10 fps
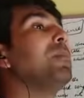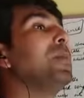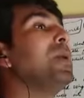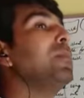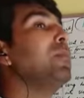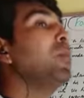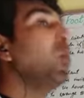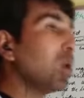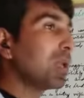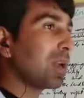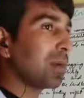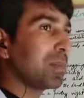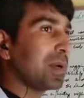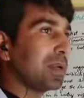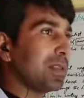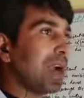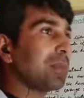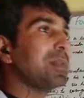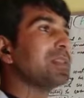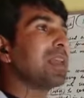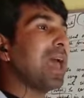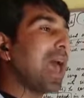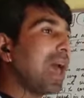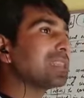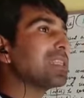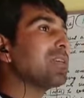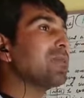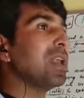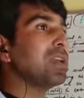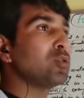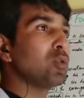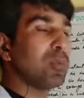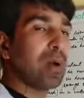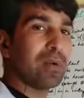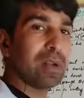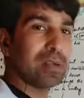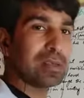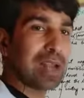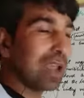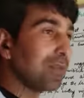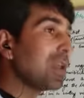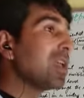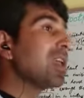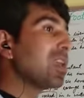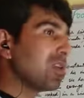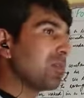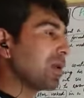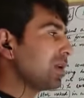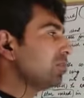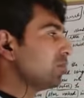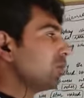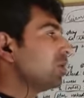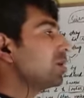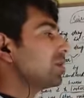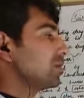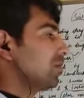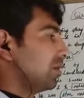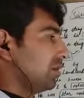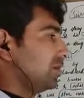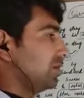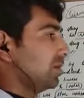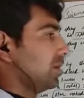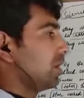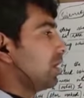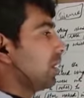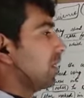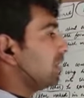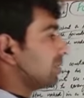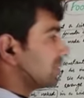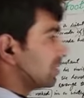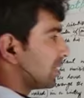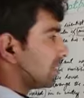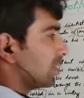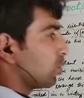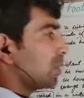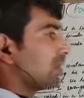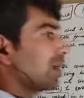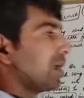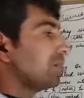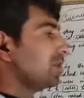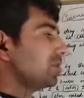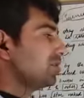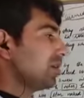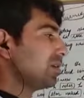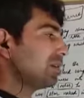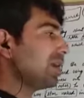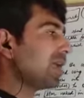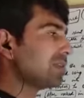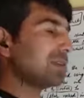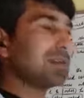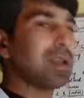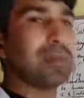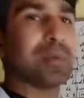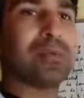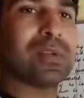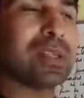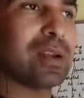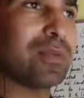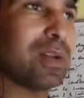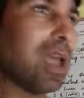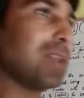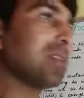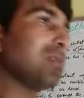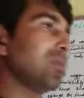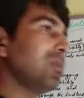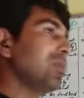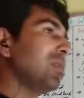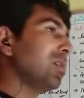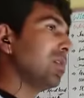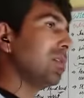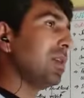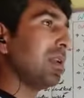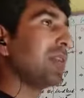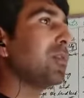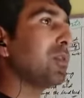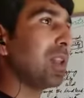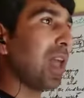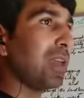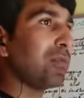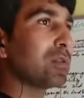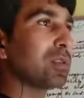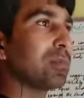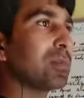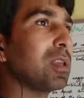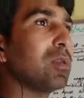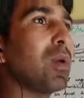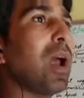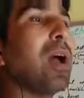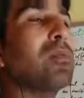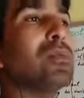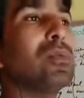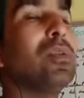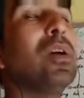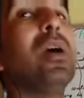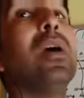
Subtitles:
be more corrupted. That means as he will assume power in his life, he will become more dishonest. It is said that one crime leads to another, as it happened with Griffin. As I told you earlier, that if you lie for something, you have to